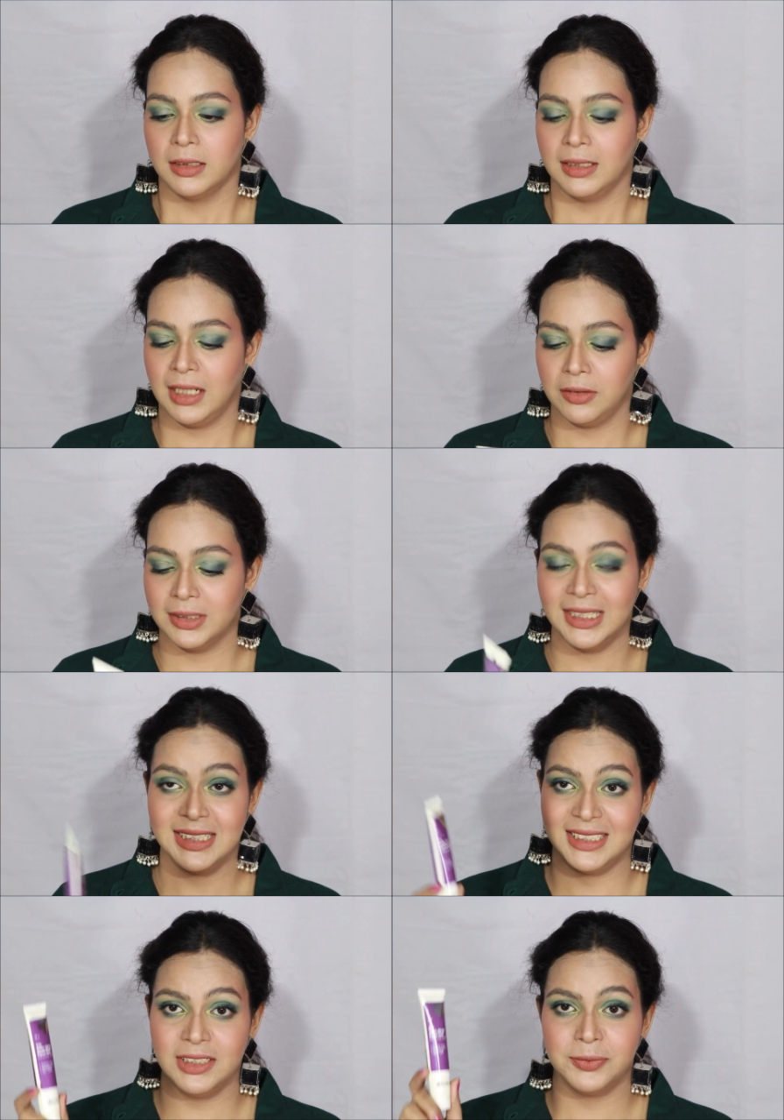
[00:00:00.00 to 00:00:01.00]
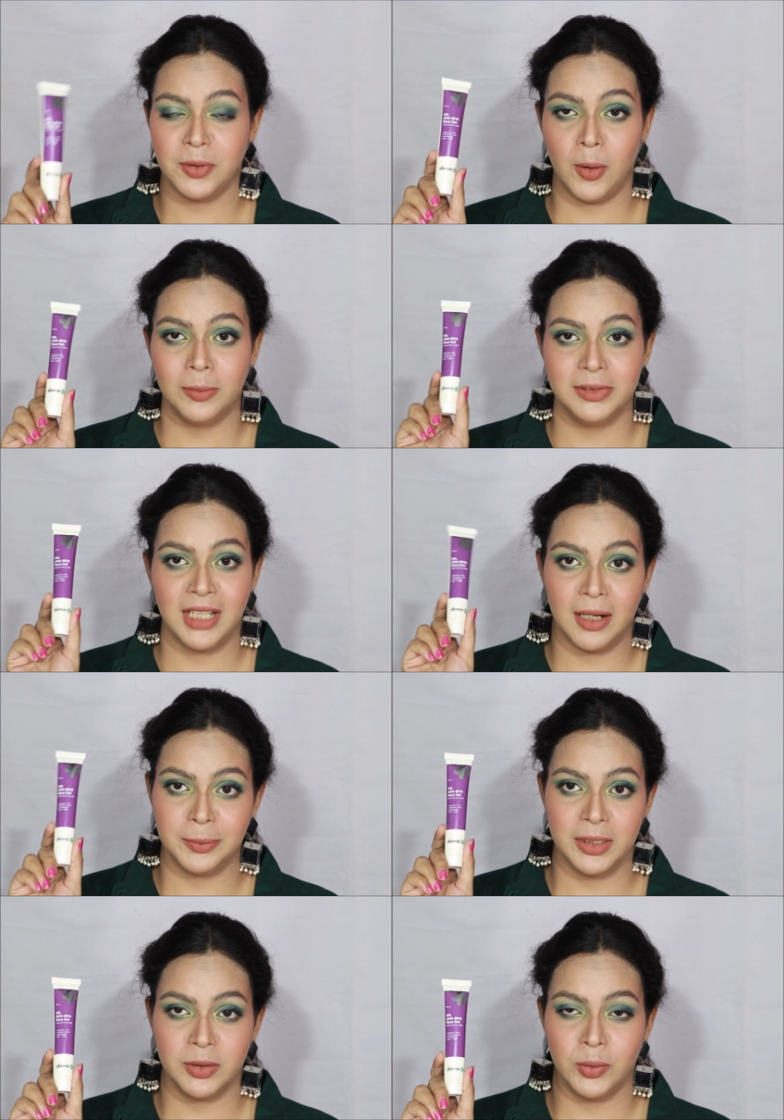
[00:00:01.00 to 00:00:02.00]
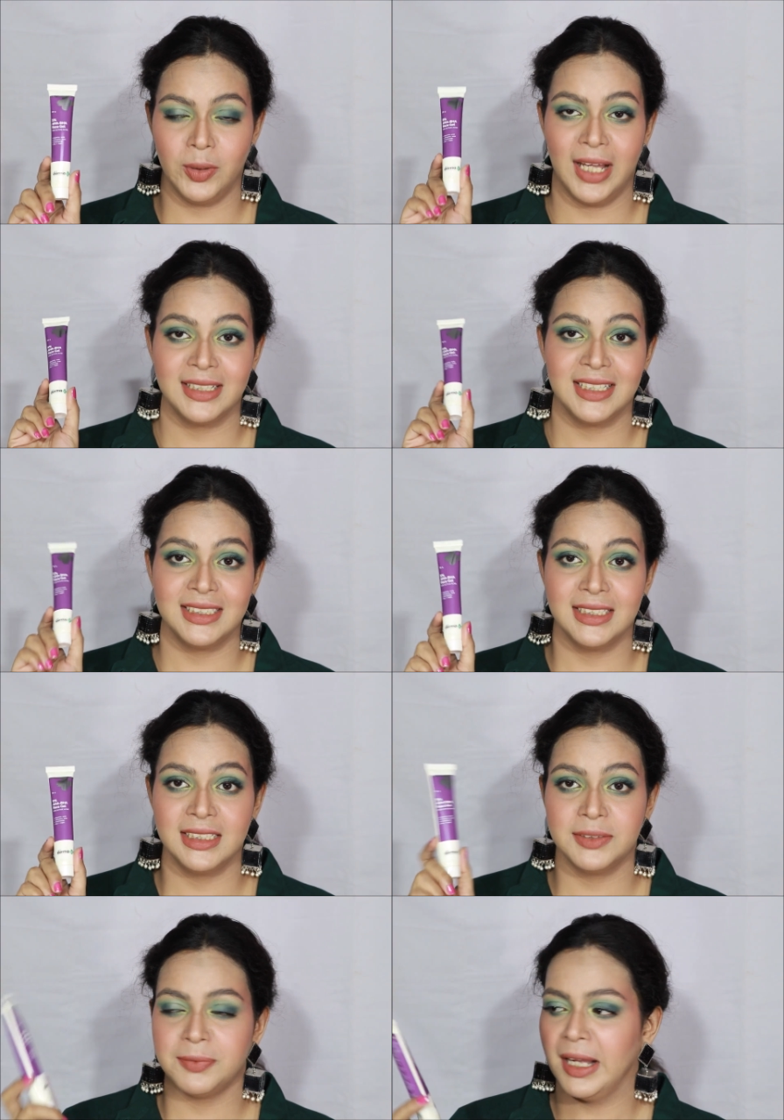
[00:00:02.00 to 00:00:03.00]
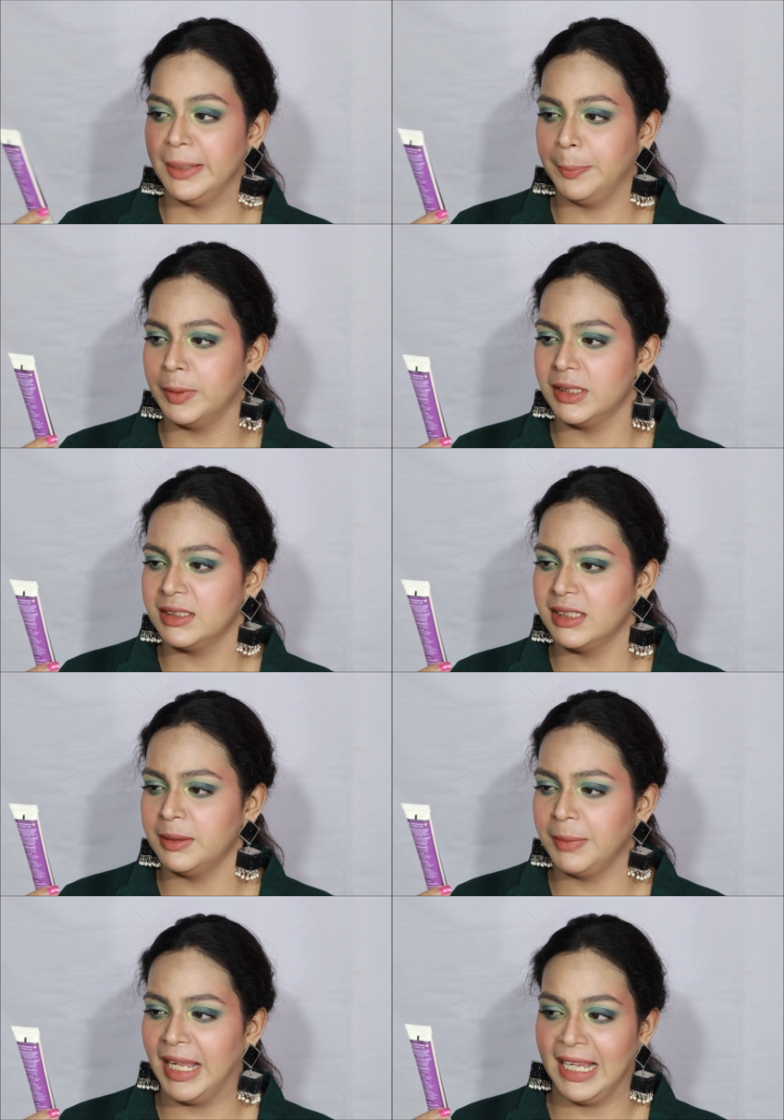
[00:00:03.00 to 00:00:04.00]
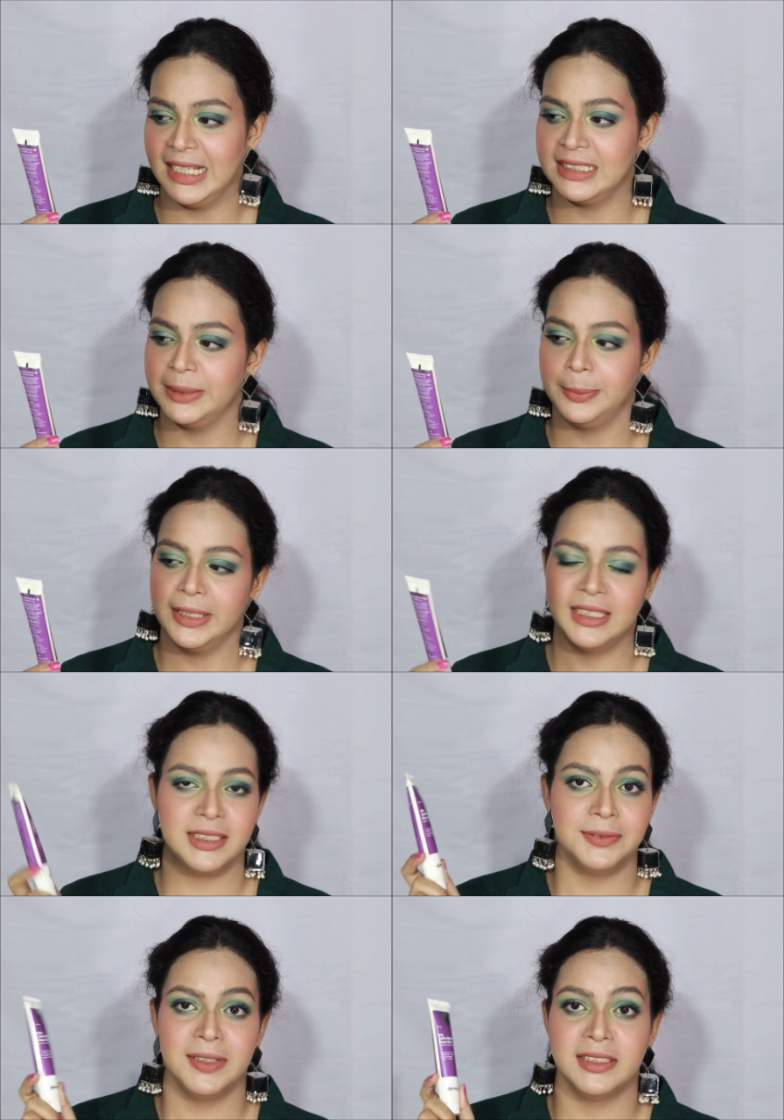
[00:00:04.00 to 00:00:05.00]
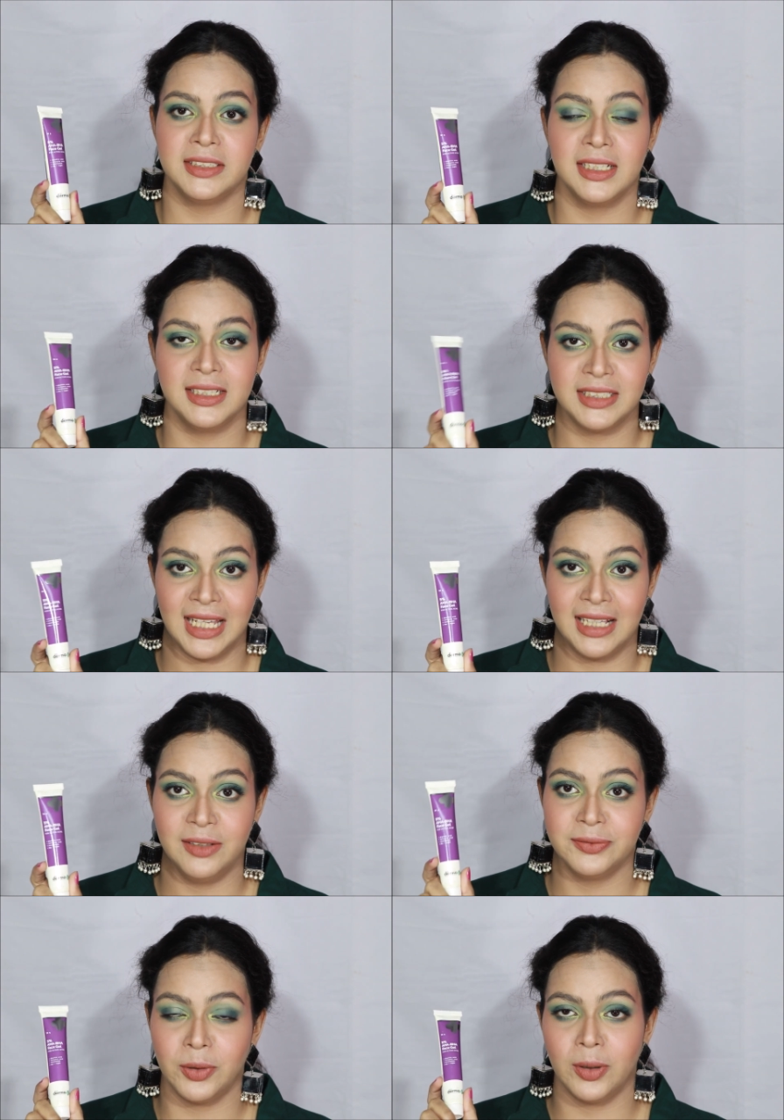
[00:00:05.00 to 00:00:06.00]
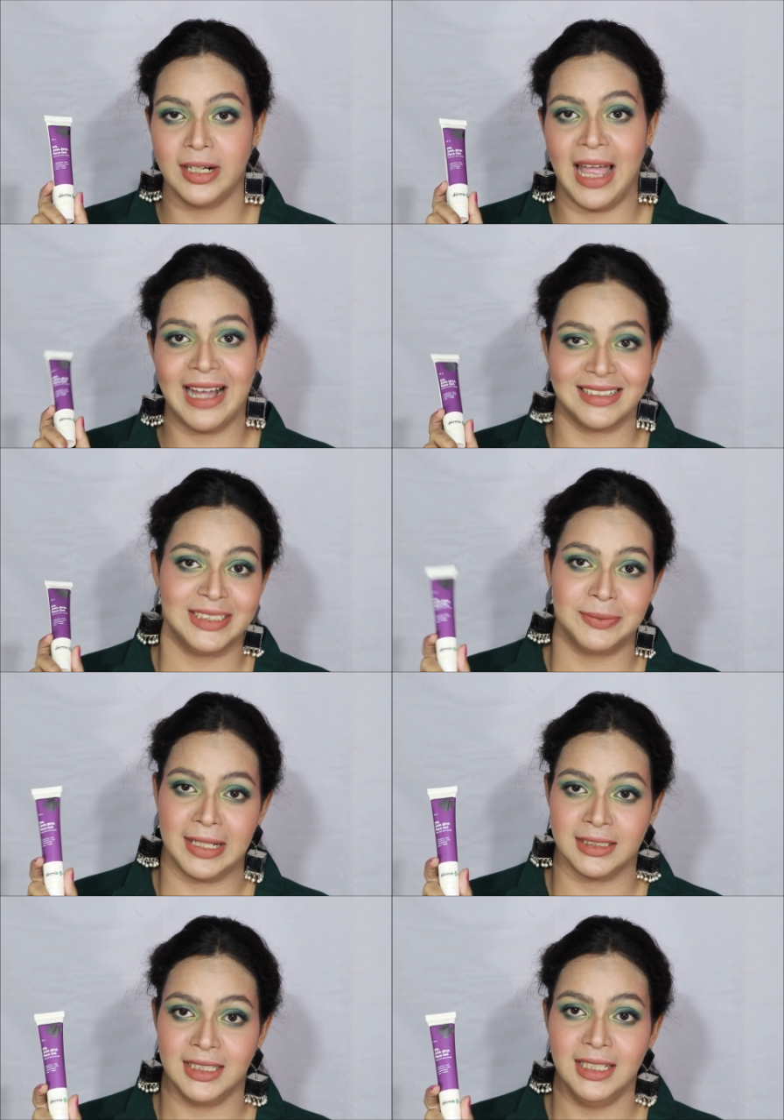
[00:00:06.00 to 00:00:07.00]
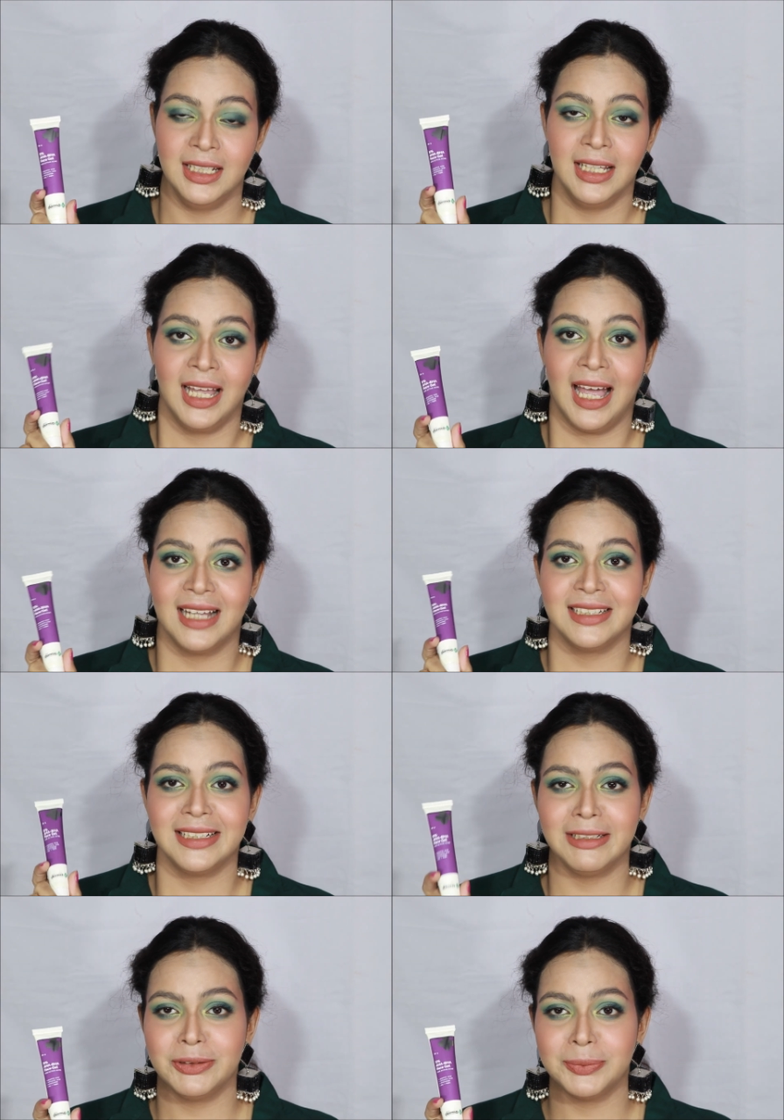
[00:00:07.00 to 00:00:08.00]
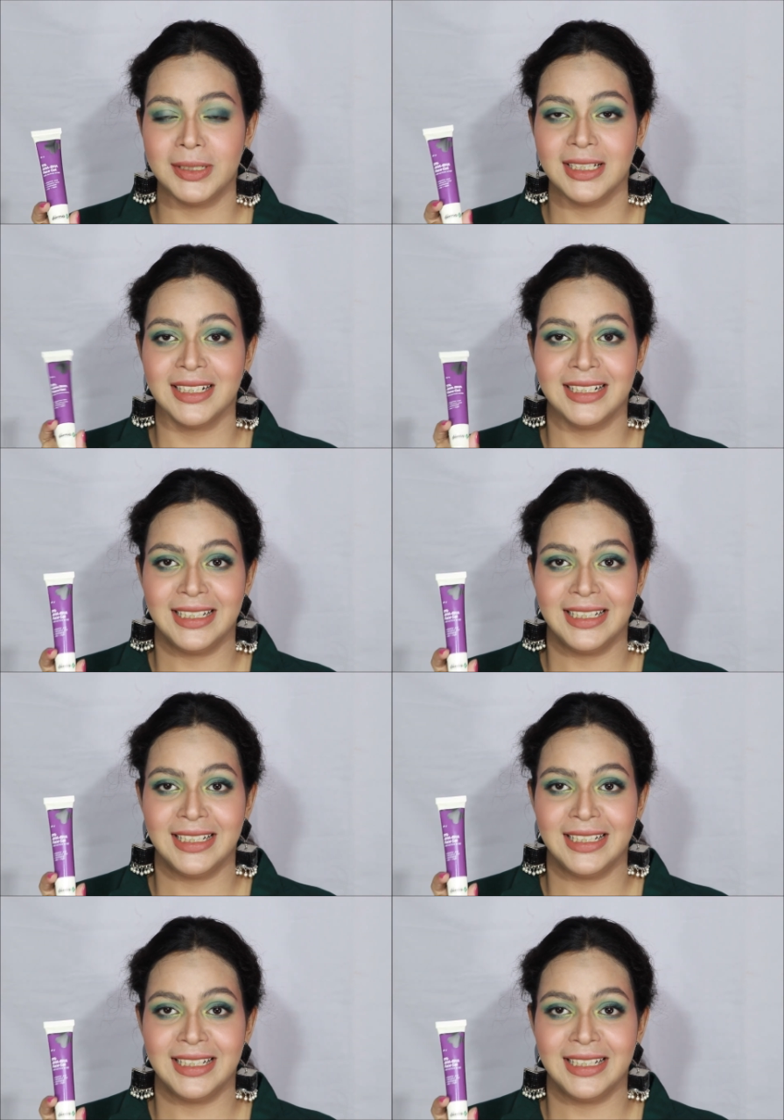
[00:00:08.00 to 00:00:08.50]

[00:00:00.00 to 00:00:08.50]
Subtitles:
Now this is from Dermaco and this is 5% AHA BHA facial gel for active acne and it will